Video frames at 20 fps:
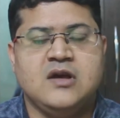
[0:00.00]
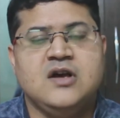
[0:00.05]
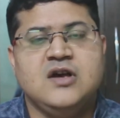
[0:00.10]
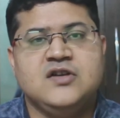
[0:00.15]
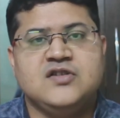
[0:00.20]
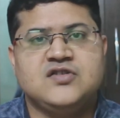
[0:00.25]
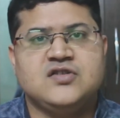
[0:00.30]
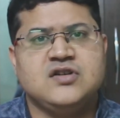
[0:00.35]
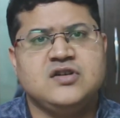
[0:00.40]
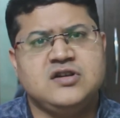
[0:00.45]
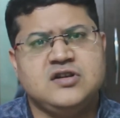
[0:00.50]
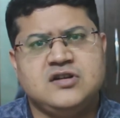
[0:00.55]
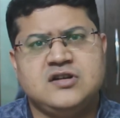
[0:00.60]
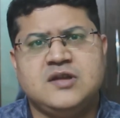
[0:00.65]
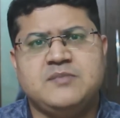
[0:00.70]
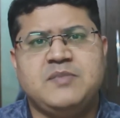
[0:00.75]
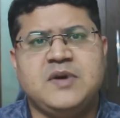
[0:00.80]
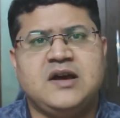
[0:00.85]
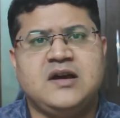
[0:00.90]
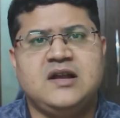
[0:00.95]
So
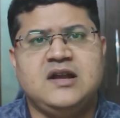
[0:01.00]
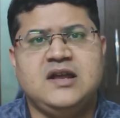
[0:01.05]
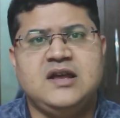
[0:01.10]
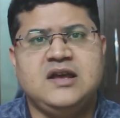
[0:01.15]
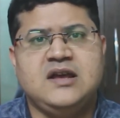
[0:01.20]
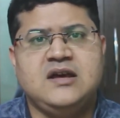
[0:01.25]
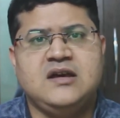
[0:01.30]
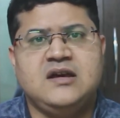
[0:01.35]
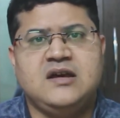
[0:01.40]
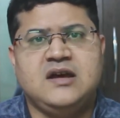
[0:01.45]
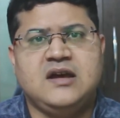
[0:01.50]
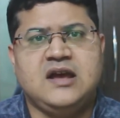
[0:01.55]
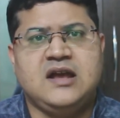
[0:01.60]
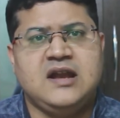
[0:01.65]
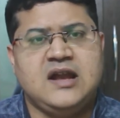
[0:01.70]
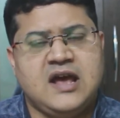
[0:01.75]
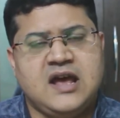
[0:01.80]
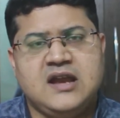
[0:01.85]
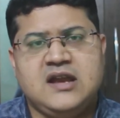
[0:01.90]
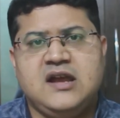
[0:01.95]
typically
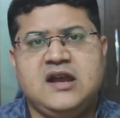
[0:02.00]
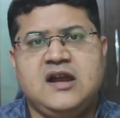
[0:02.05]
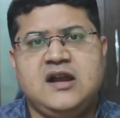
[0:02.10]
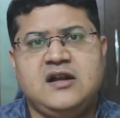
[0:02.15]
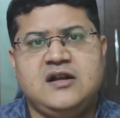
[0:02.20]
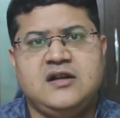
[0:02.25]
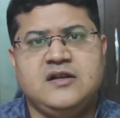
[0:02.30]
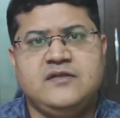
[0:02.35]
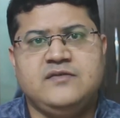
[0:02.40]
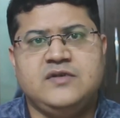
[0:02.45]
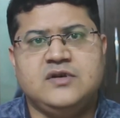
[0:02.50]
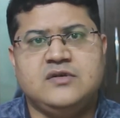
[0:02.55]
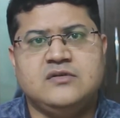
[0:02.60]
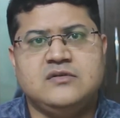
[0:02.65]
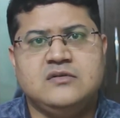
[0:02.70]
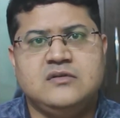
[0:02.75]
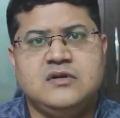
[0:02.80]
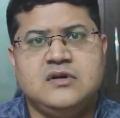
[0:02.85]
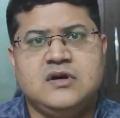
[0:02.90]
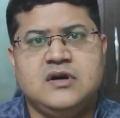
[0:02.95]
in any
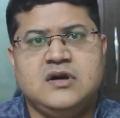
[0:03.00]
interview,